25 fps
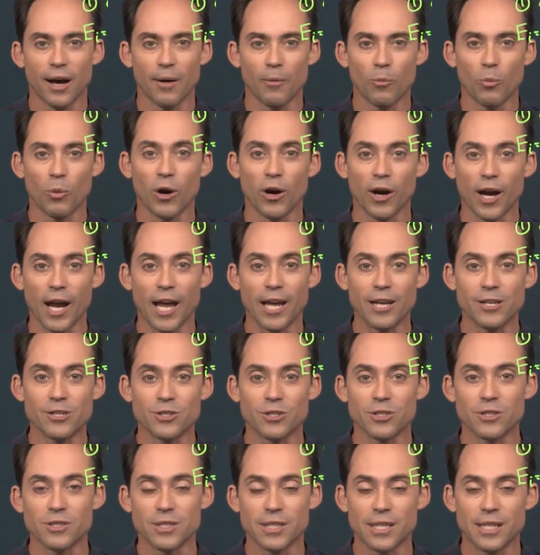where h
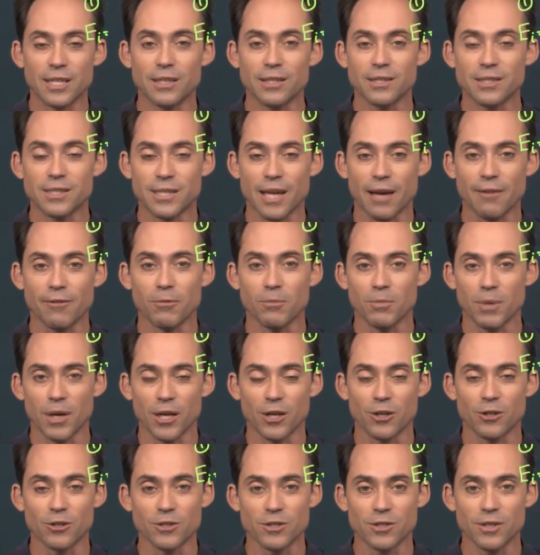is the 7
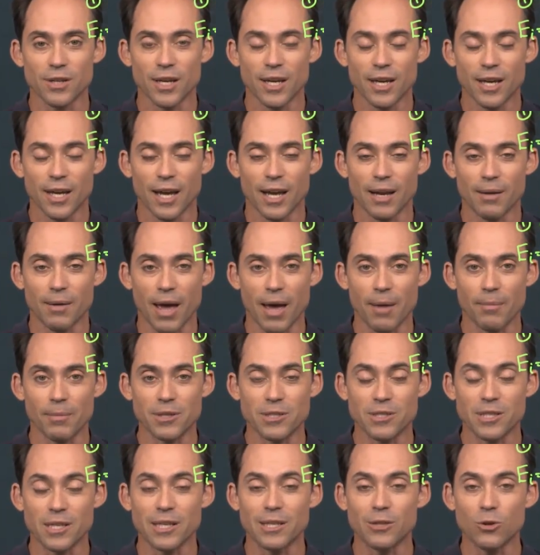meters and m
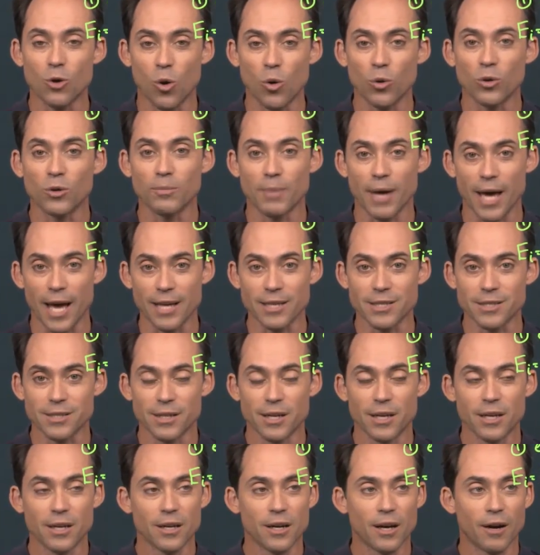is the total mass
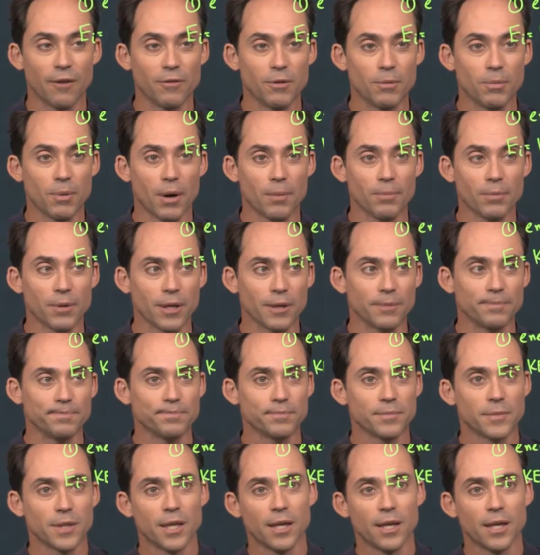of the pumpkin.